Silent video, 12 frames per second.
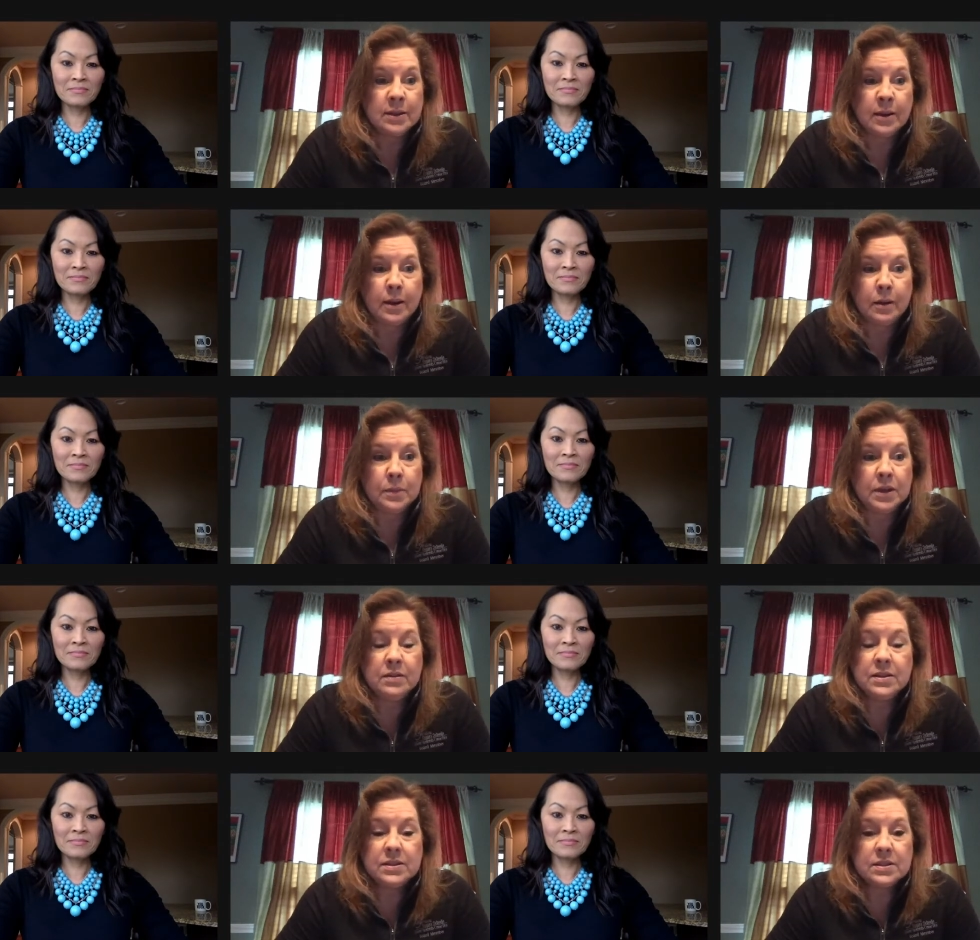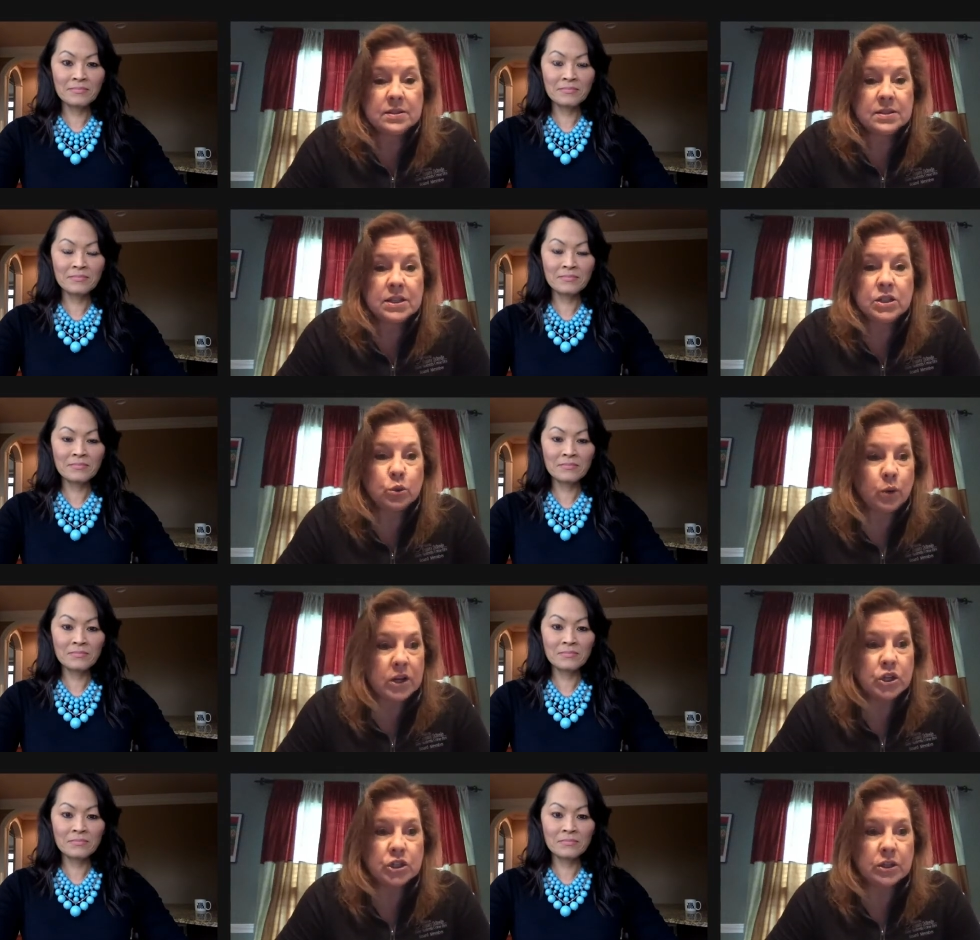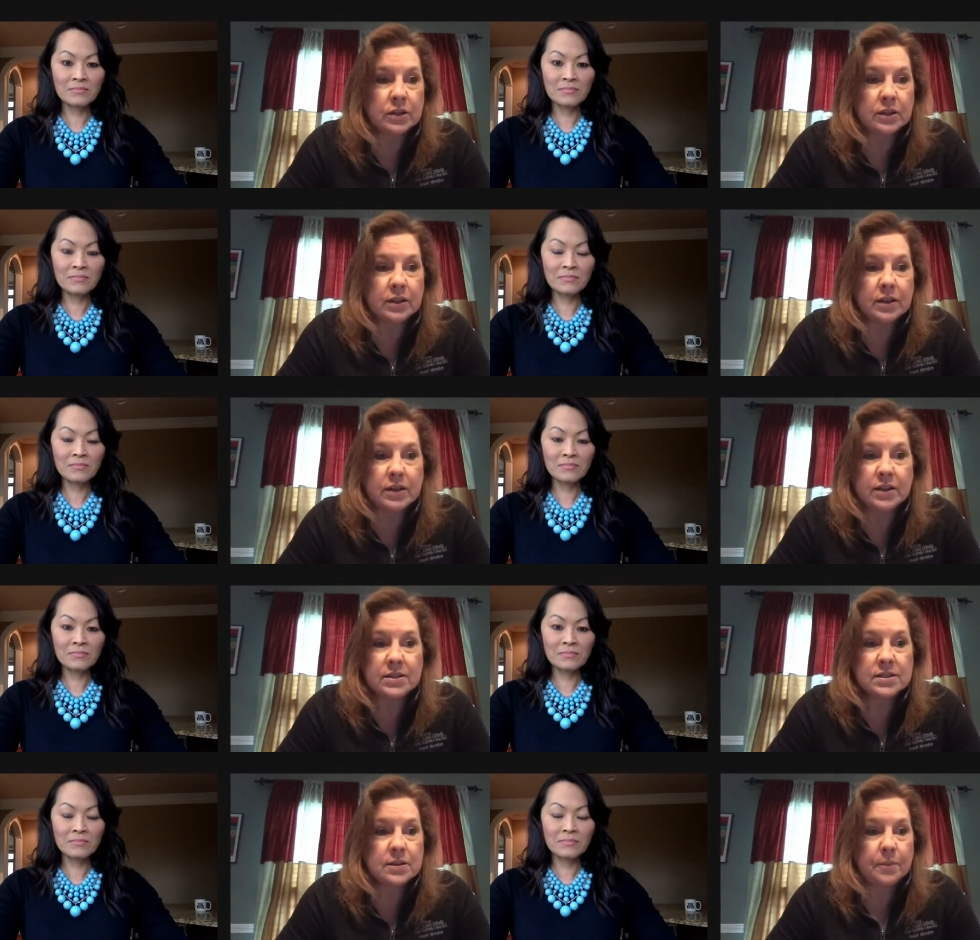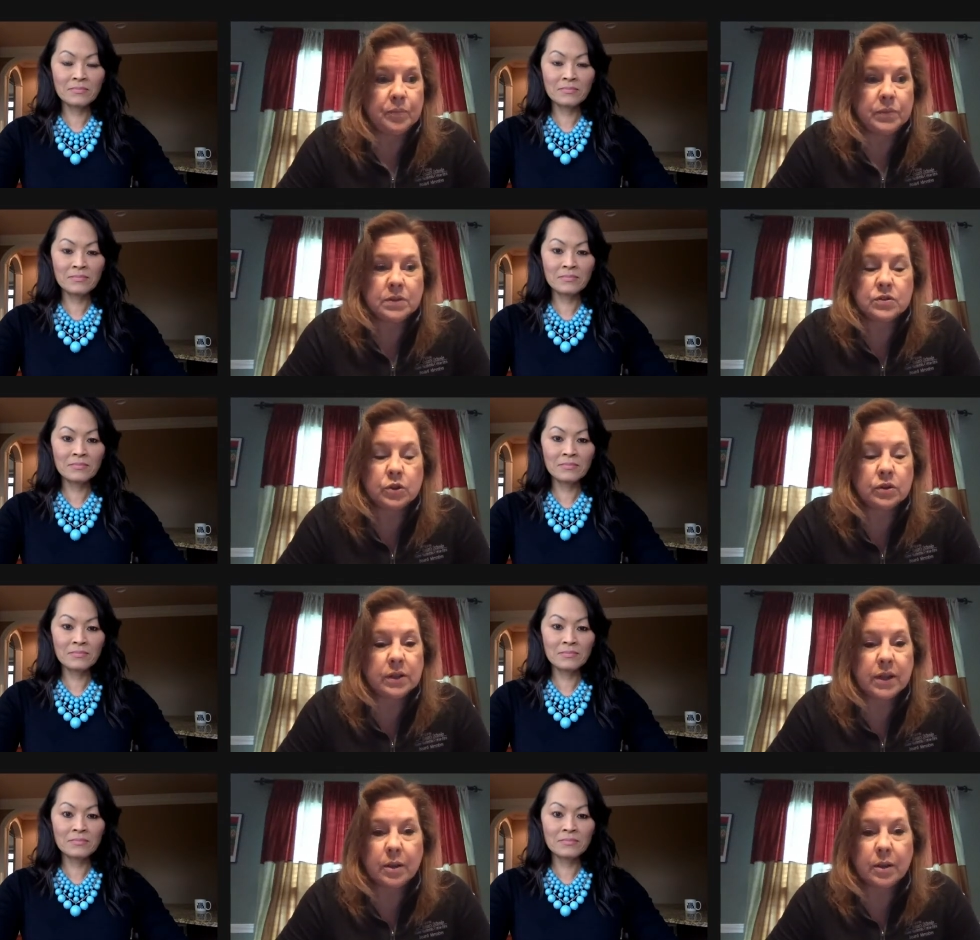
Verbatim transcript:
Speaker 1: um, in this situation, and it's certainly